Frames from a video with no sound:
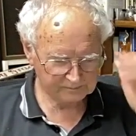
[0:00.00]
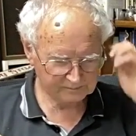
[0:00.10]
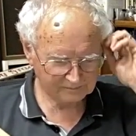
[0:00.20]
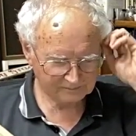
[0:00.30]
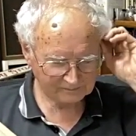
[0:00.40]

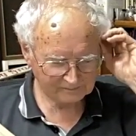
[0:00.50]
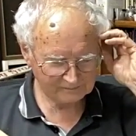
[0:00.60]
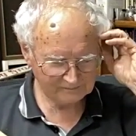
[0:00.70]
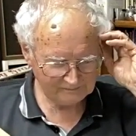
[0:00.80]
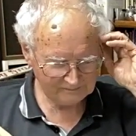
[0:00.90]

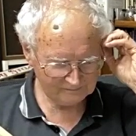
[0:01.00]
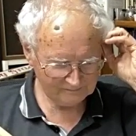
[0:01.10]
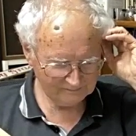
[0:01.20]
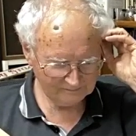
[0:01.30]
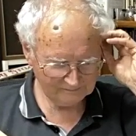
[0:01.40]

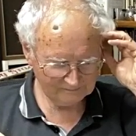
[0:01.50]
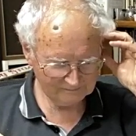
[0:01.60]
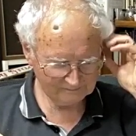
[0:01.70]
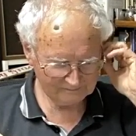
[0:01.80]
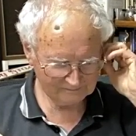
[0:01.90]

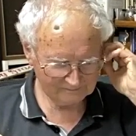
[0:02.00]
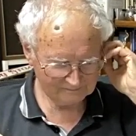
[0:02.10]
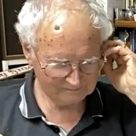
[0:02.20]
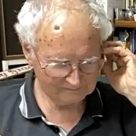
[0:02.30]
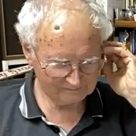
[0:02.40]

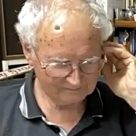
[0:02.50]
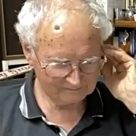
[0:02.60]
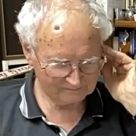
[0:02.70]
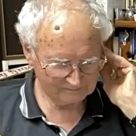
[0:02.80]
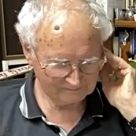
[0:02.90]

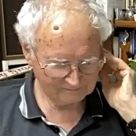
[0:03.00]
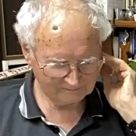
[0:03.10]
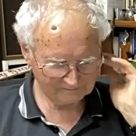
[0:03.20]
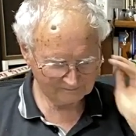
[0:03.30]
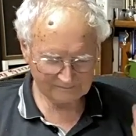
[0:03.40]

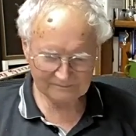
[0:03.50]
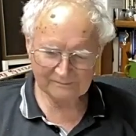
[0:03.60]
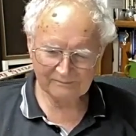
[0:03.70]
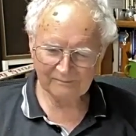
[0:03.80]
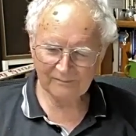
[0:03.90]

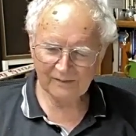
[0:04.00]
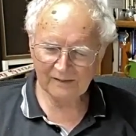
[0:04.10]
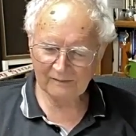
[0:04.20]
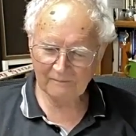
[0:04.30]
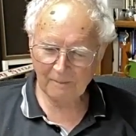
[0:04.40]

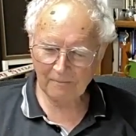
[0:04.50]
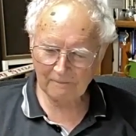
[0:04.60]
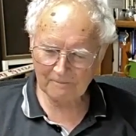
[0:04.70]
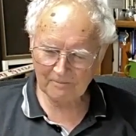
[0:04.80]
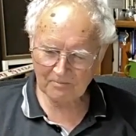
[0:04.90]

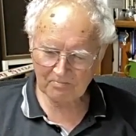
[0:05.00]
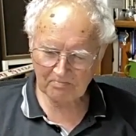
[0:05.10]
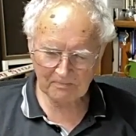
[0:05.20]
Nothing is said.